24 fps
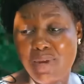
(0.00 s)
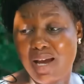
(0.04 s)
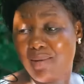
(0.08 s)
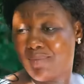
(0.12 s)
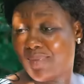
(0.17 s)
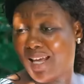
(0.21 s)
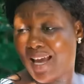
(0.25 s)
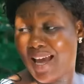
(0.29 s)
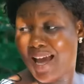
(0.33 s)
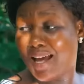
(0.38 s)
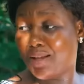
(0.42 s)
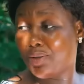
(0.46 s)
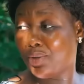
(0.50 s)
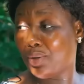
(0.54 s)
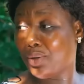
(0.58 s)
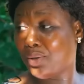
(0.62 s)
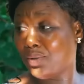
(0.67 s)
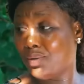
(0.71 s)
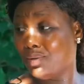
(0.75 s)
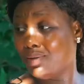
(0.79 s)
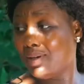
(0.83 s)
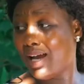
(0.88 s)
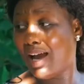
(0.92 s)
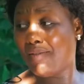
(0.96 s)
I'm tired
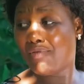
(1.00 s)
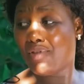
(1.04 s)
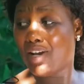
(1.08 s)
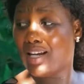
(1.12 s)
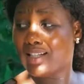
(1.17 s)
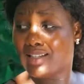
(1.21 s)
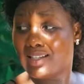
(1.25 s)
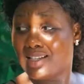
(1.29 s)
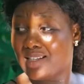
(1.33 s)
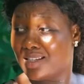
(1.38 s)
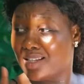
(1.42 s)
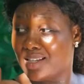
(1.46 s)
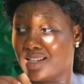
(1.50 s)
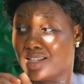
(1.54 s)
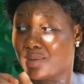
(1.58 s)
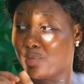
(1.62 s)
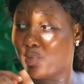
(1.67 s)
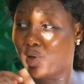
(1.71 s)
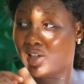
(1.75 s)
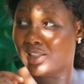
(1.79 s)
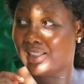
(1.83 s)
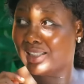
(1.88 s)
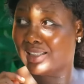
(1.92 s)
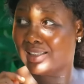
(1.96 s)
though. I've done it since
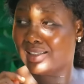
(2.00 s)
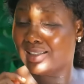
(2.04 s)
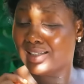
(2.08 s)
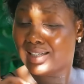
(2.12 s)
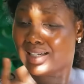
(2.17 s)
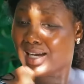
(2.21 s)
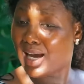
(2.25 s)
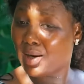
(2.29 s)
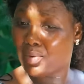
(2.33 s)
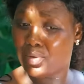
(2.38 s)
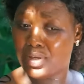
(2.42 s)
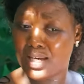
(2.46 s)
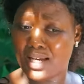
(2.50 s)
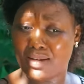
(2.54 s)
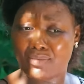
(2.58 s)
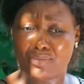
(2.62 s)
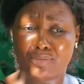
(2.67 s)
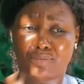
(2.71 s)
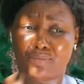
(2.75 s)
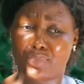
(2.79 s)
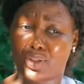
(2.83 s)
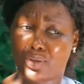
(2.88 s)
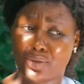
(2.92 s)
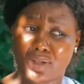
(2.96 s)
morning.
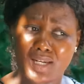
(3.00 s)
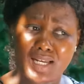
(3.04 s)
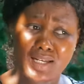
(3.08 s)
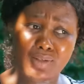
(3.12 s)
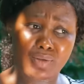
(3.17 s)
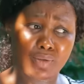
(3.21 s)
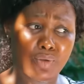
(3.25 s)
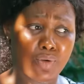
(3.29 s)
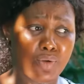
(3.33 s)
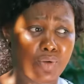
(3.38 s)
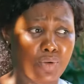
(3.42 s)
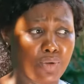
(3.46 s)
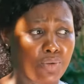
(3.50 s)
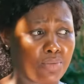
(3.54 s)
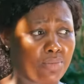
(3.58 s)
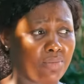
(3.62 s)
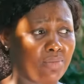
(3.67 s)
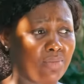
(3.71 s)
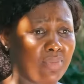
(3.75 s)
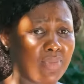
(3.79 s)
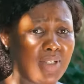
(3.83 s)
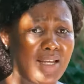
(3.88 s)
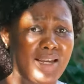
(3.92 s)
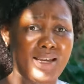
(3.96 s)
People, let's go
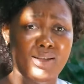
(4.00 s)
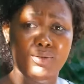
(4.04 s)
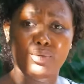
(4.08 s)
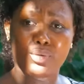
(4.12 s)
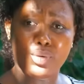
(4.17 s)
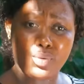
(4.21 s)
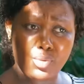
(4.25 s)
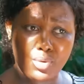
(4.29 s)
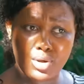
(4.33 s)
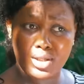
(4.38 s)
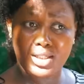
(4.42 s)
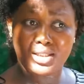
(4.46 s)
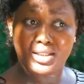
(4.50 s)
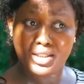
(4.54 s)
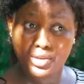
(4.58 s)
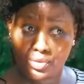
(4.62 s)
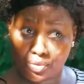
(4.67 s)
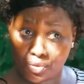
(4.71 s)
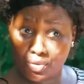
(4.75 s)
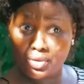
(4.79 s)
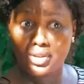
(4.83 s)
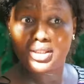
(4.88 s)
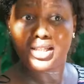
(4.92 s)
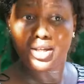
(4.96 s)
home. Eh? Don't worry,
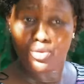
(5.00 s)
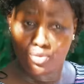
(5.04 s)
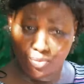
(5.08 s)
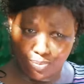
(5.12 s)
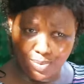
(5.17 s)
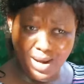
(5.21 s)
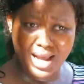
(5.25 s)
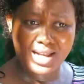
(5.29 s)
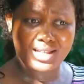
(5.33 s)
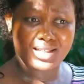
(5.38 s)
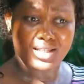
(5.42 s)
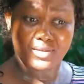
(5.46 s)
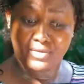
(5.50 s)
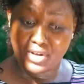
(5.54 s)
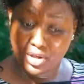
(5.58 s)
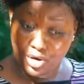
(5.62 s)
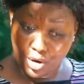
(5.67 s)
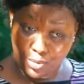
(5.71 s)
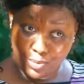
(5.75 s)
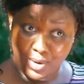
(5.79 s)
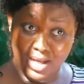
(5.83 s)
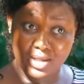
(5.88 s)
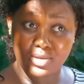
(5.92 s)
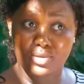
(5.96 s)
this road, they will pass. If they
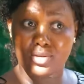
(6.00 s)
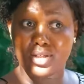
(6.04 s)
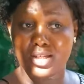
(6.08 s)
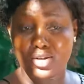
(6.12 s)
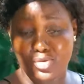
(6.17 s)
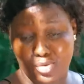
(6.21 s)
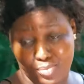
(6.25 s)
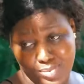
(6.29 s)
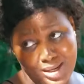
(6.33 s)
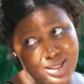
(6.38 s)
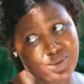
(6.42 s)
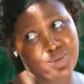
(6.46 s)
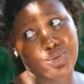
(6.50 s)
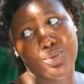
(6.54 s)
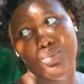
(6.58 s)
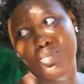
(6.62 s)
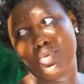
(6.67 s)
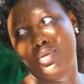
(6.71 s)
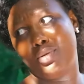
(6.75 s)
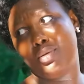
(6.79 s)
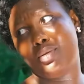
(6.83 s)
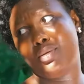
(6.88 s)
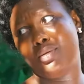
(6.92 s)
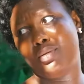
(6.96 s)
don't pass today, they will pass
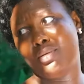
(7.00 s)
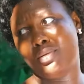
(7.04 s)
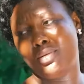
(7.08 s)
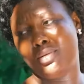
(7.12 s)
tomorrow.